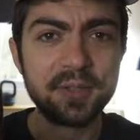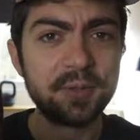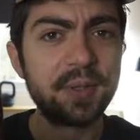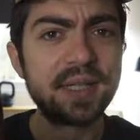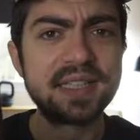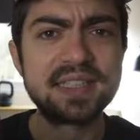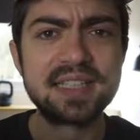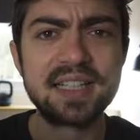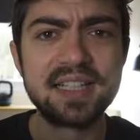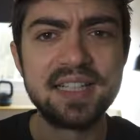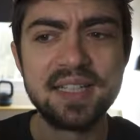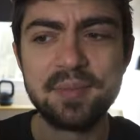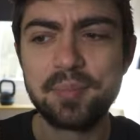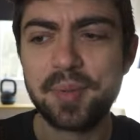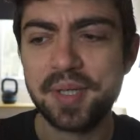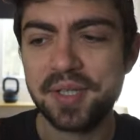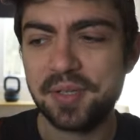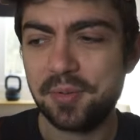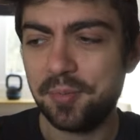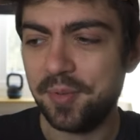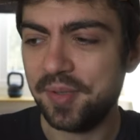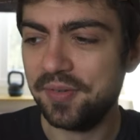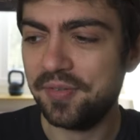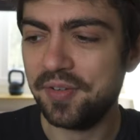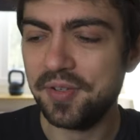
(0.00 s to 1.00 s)
Are you excited by
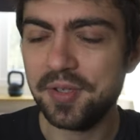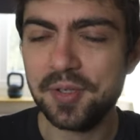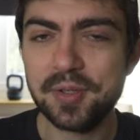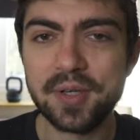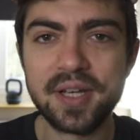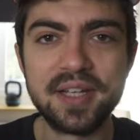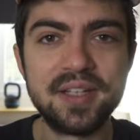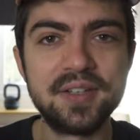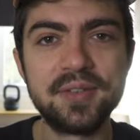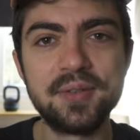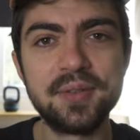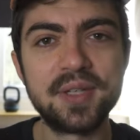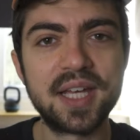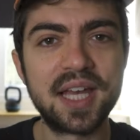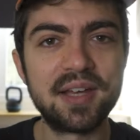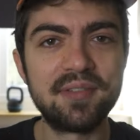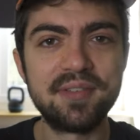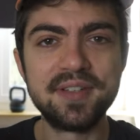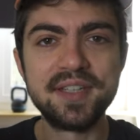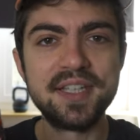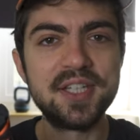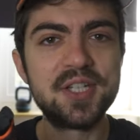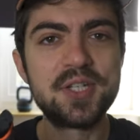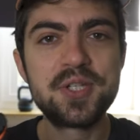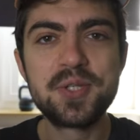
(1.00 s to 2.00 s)
the review and do you
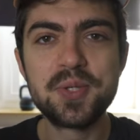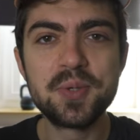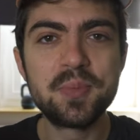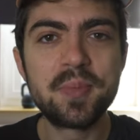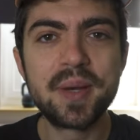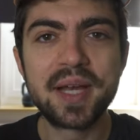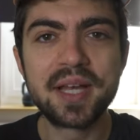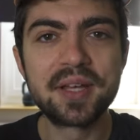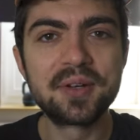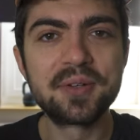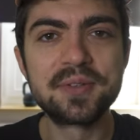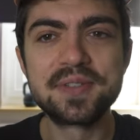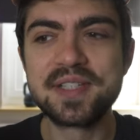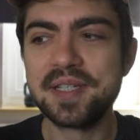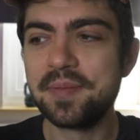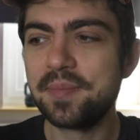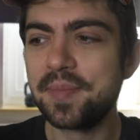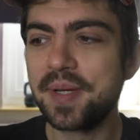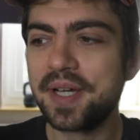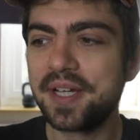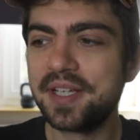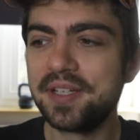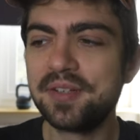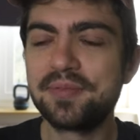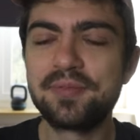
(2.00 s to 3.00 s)
have any shoe battles in
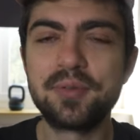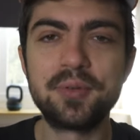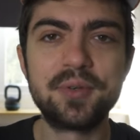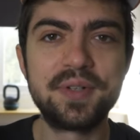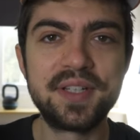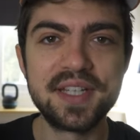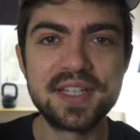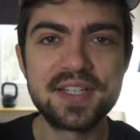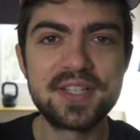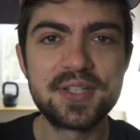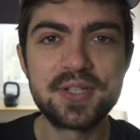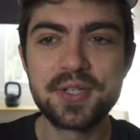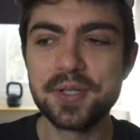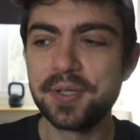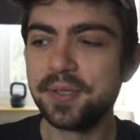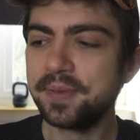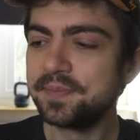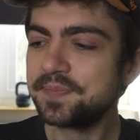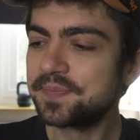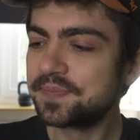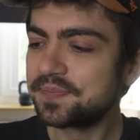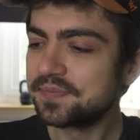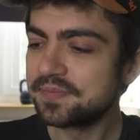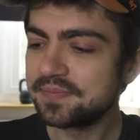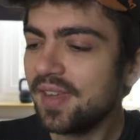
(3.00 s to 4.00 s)
mind for this
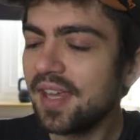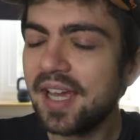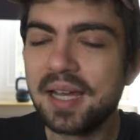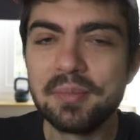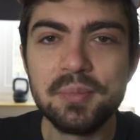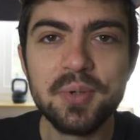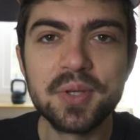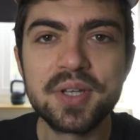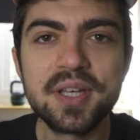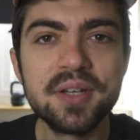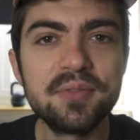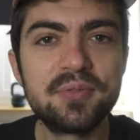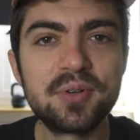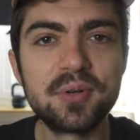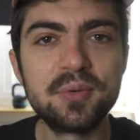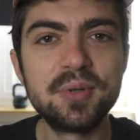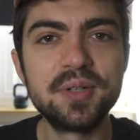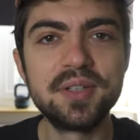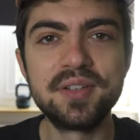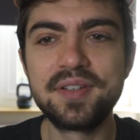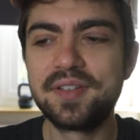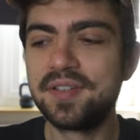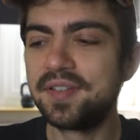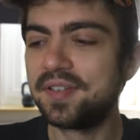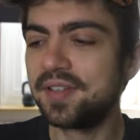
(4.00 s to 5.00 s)
shoe? I'm looking
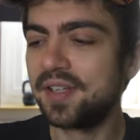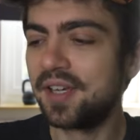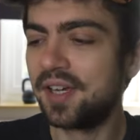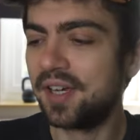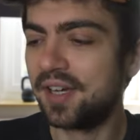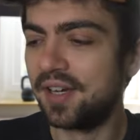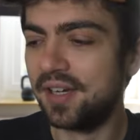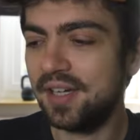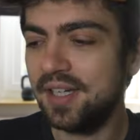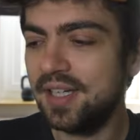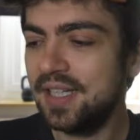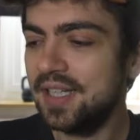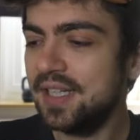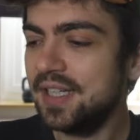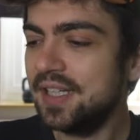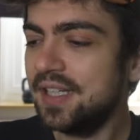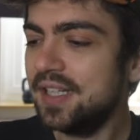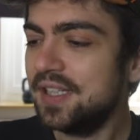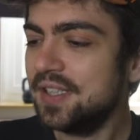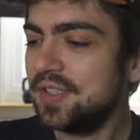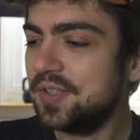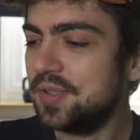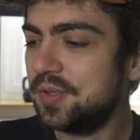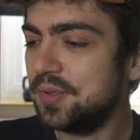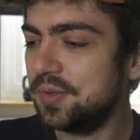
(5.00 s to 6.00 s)
forward uh,
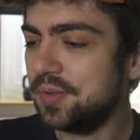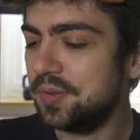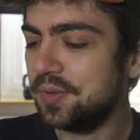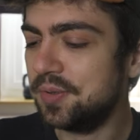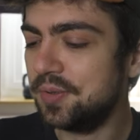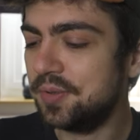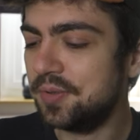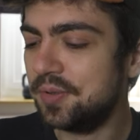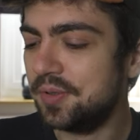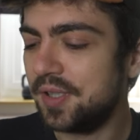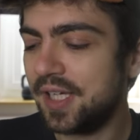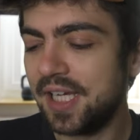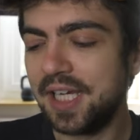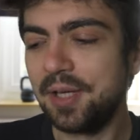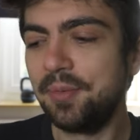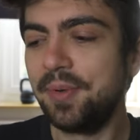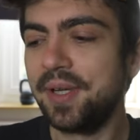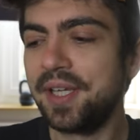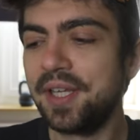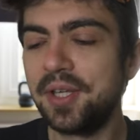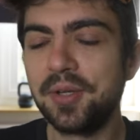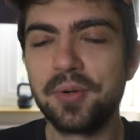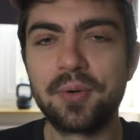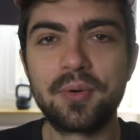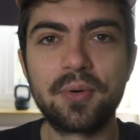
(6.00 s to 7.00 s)
to
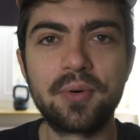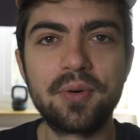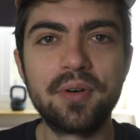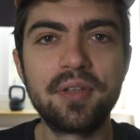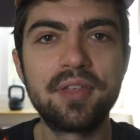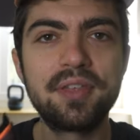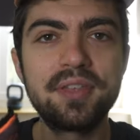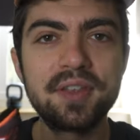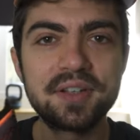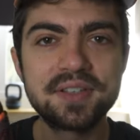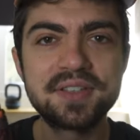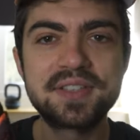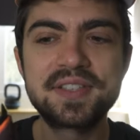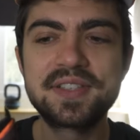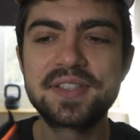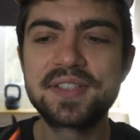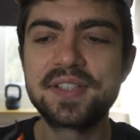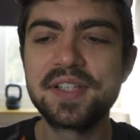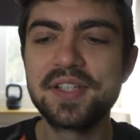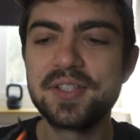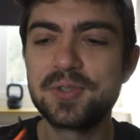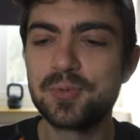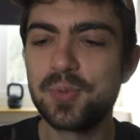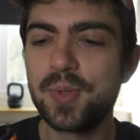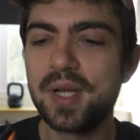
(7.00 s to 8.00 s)
hearing your
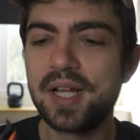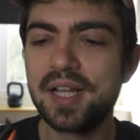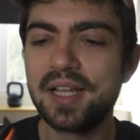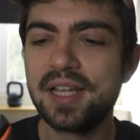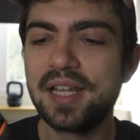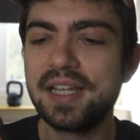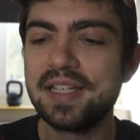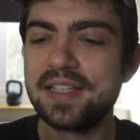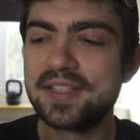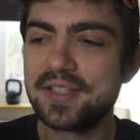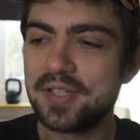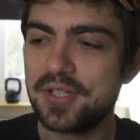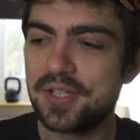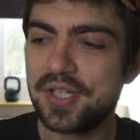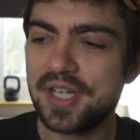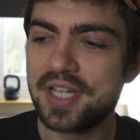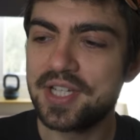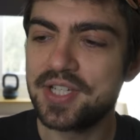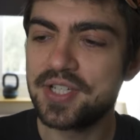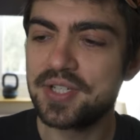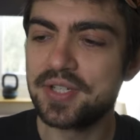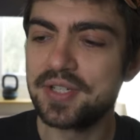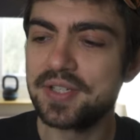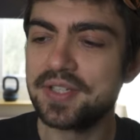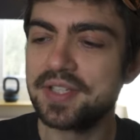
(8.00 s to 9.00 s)
thoughts as well and
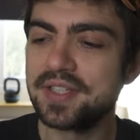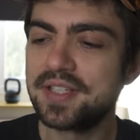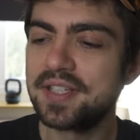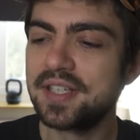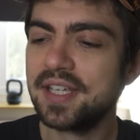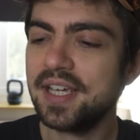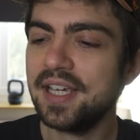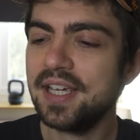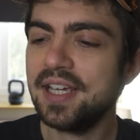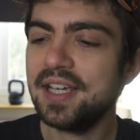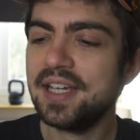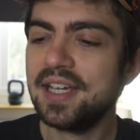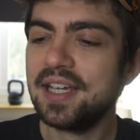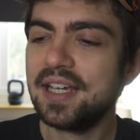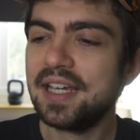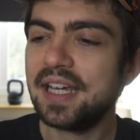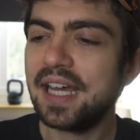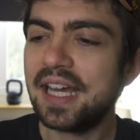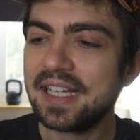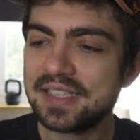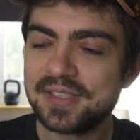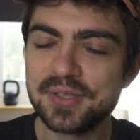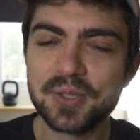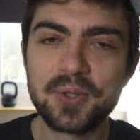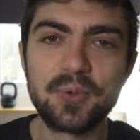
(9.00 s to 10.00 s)
suggestions.
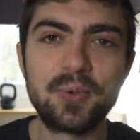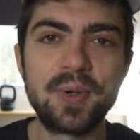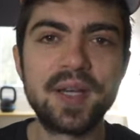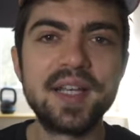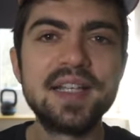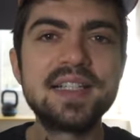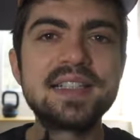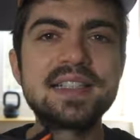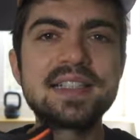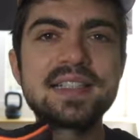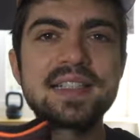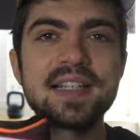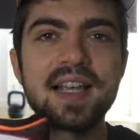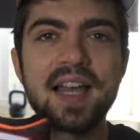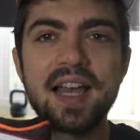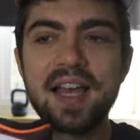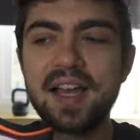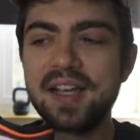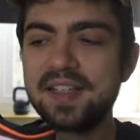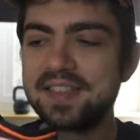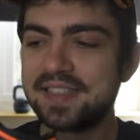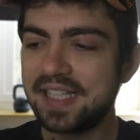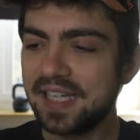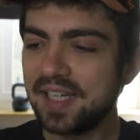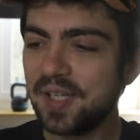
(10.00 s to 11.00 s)
As always,
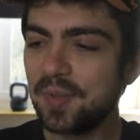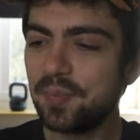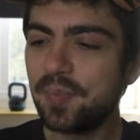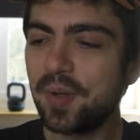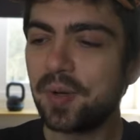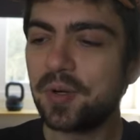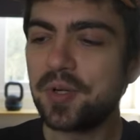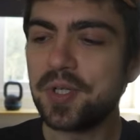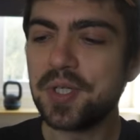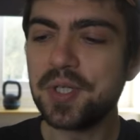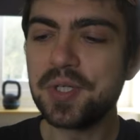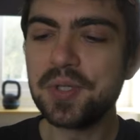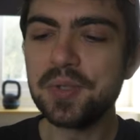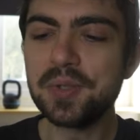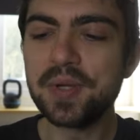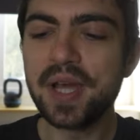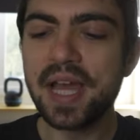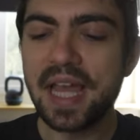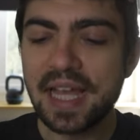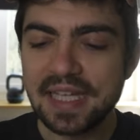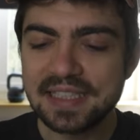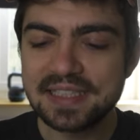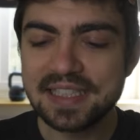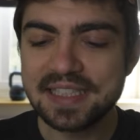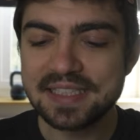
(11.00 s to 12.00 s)
uh, second pair of
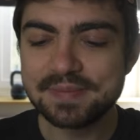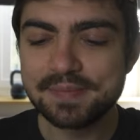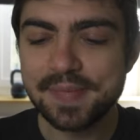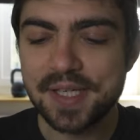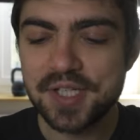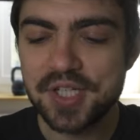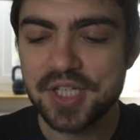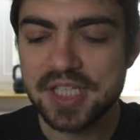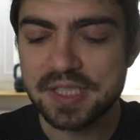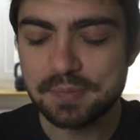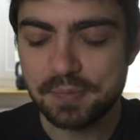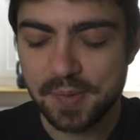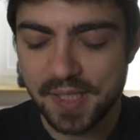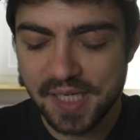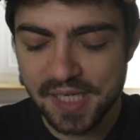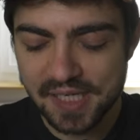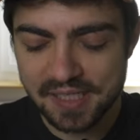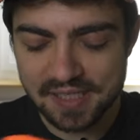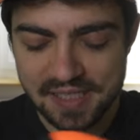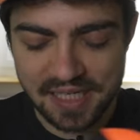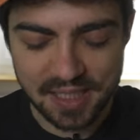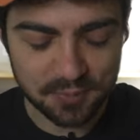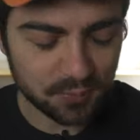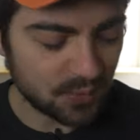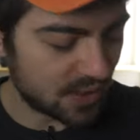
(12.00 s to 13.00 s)
shoe, ASICS Magic
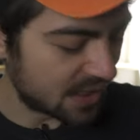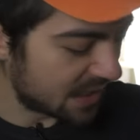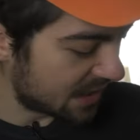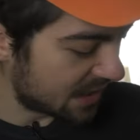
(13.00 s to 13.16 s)
Speed, and we